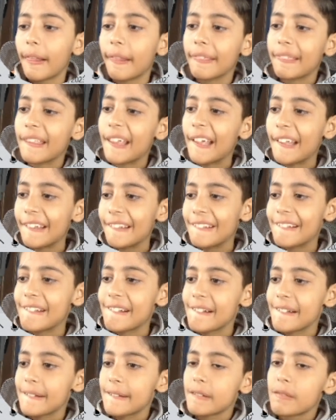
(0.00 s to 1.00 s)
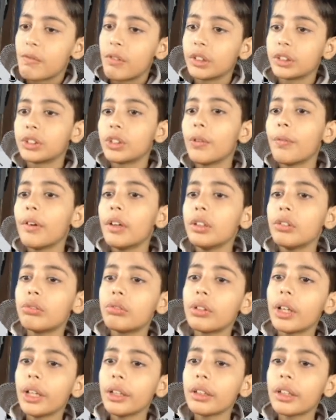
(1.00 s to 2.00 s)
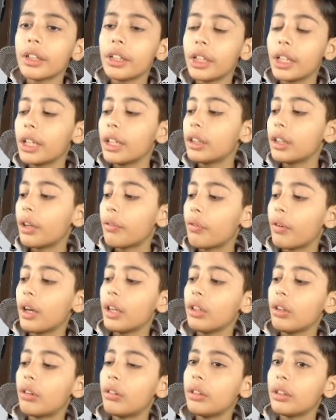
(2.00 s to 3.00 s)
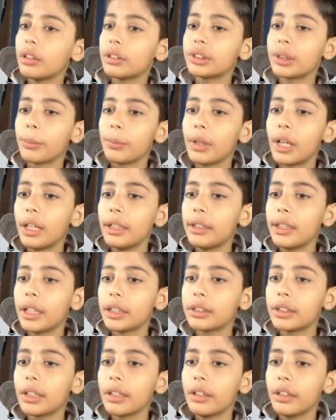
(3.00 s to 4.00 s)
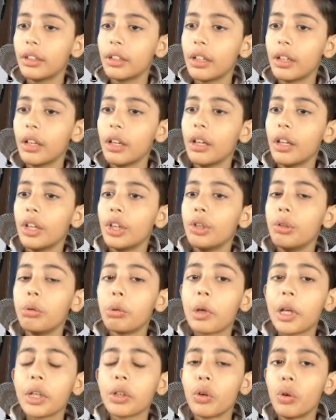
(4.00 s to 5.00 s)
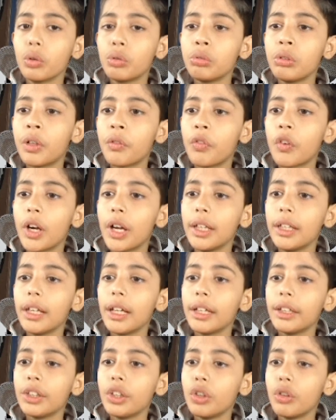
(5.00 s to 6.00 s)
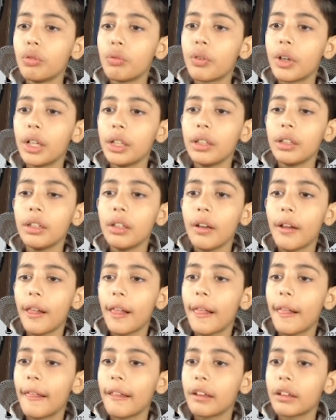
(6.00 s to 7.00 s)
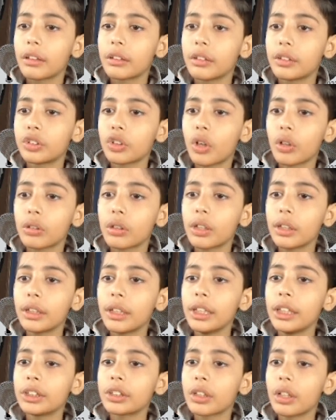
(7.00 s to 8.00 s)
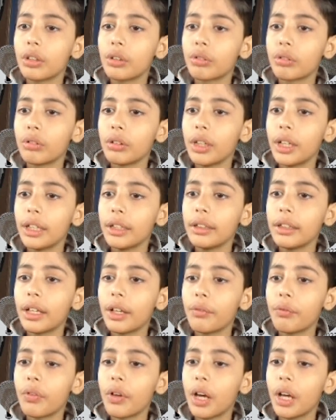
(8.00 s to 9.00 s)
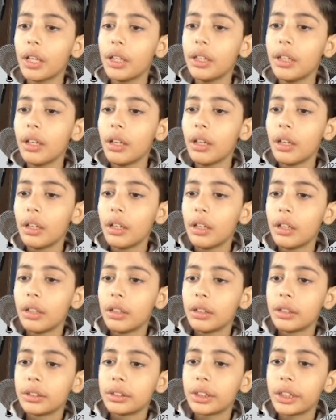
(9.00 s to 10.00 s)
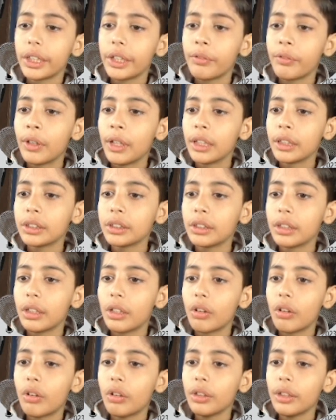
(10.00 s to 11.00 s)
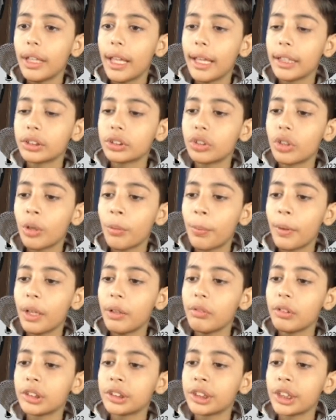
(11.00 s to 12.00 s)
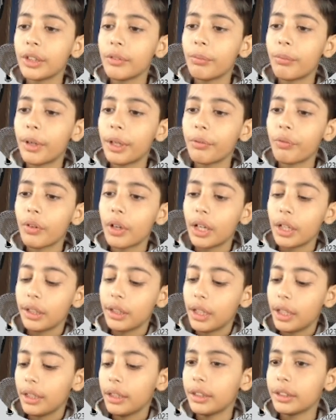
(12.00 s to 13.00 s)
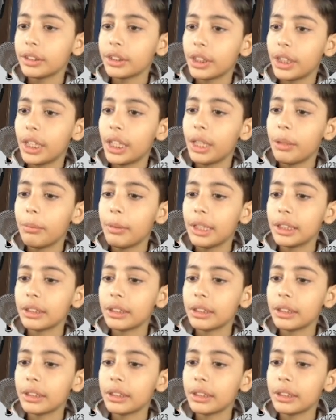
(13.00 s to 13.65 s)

Then first of all, you can create a file on Sublime Text Editor. You can go to the file and new file. Shortcut key is Control N. Then file. Save as. On desktop I will save my file and this name is